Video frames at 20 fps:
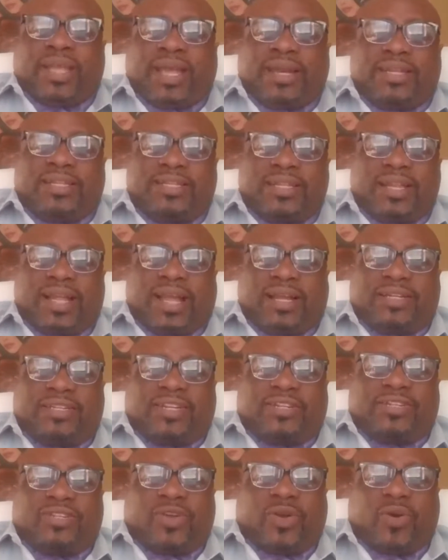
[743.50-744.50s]
that is
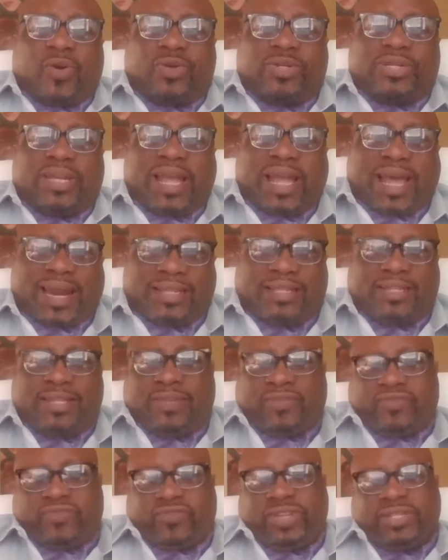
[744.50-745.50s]
not the
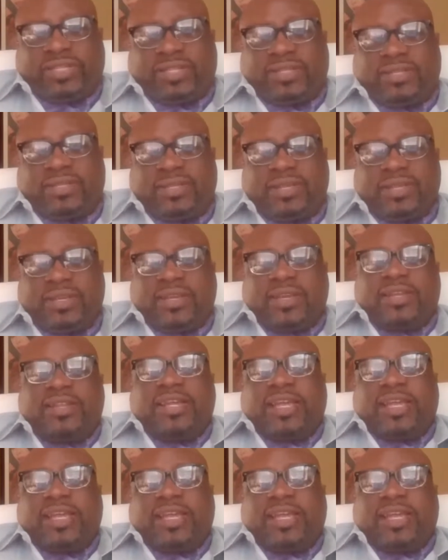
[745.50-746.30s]
totality of reasons.